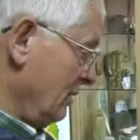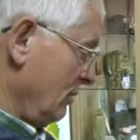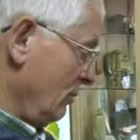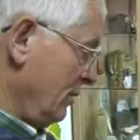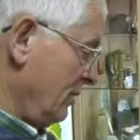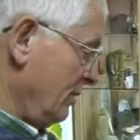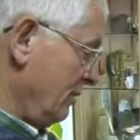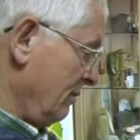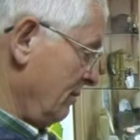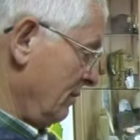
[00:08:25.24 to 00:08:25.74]

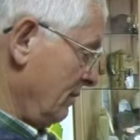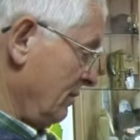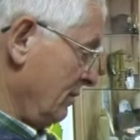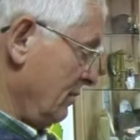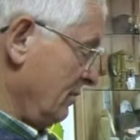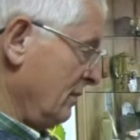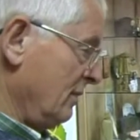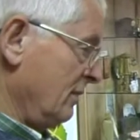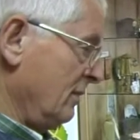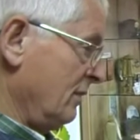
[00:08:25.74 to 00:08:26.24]
With
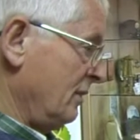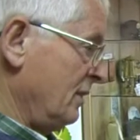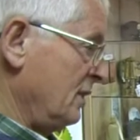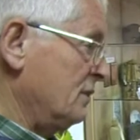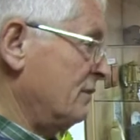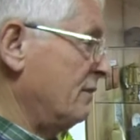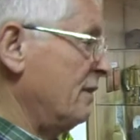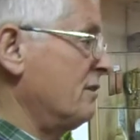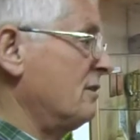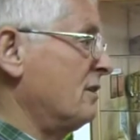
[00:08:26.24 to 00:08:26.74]

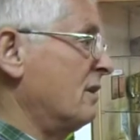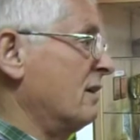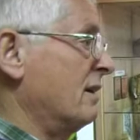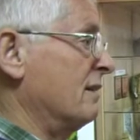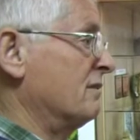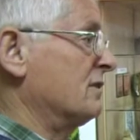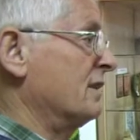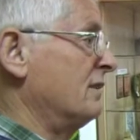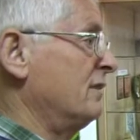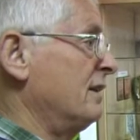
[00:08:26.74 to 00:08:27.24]
these
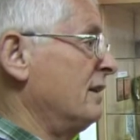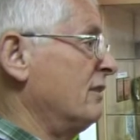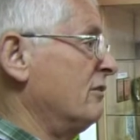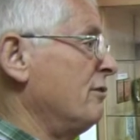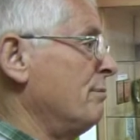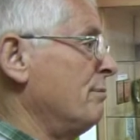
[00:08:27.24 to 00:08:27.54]
photographs, I think, are